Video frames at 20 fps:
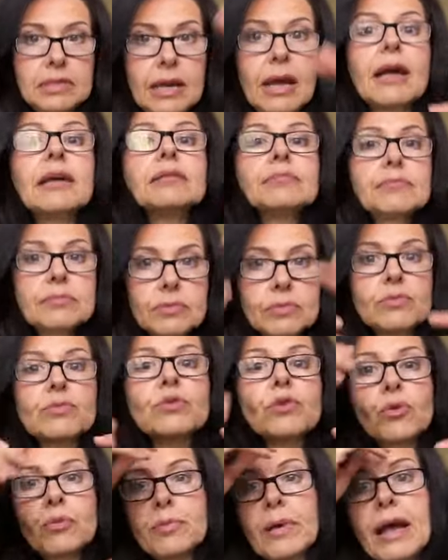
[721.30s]
time
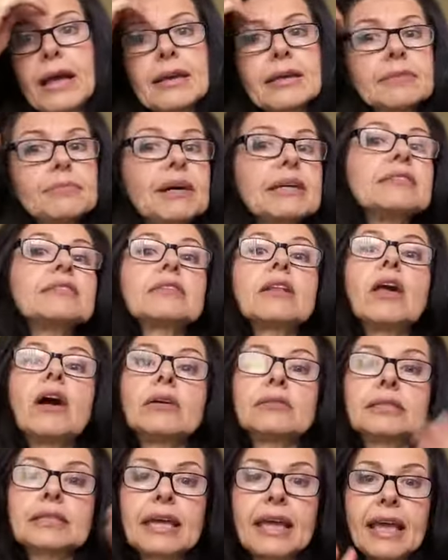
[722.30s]
by by
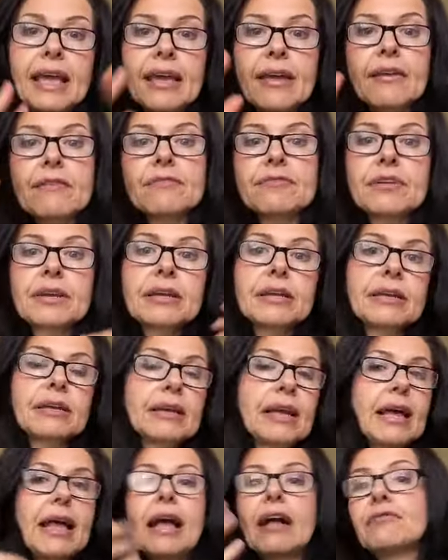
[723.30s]
slot
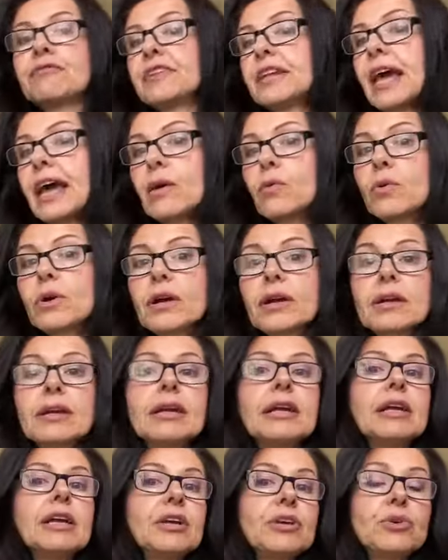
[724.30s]
every half an
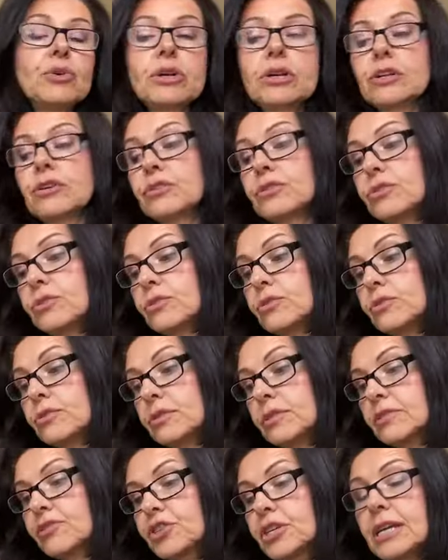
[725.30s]
hour you can
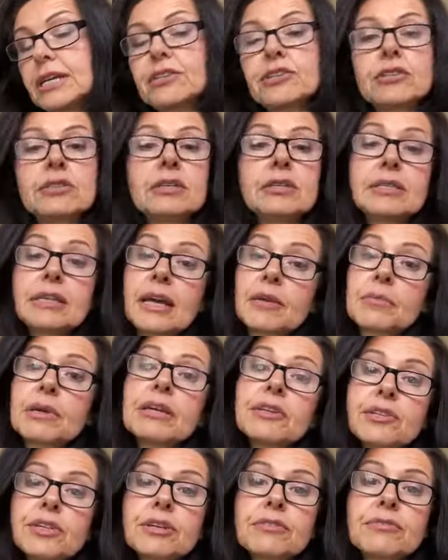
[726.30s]
also change the
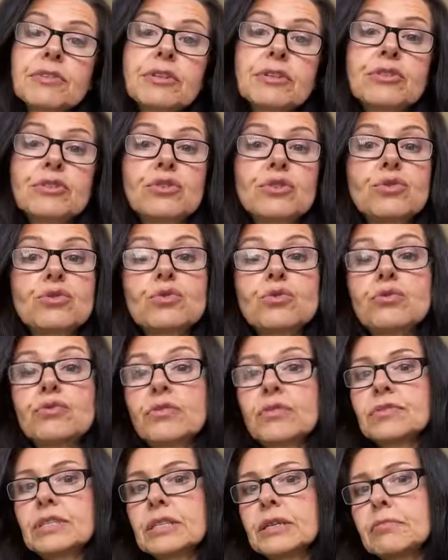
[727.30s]
time intervals to
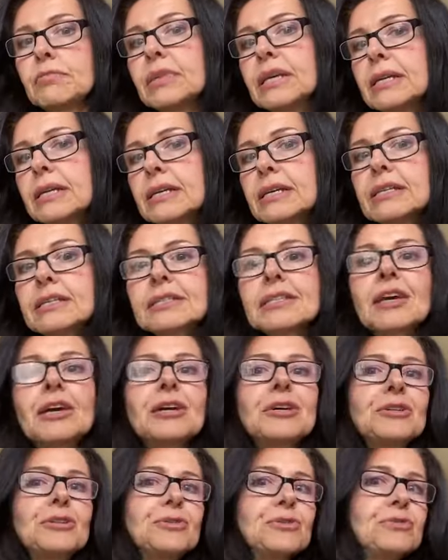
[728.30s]
15 minutes
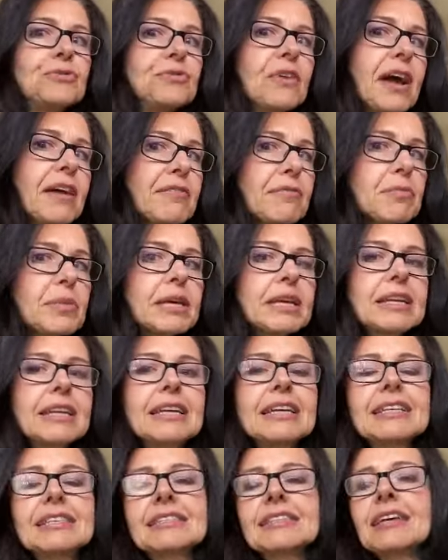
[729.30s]
to 5
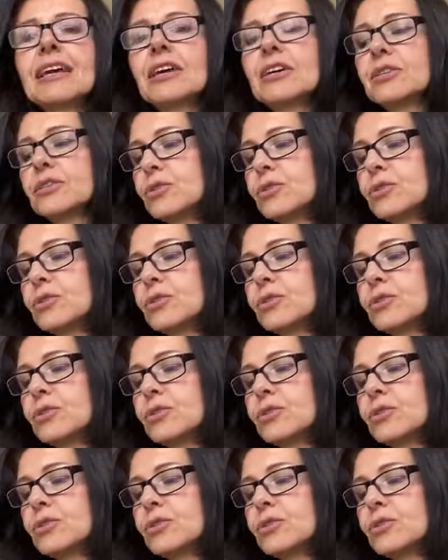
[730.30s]
minutes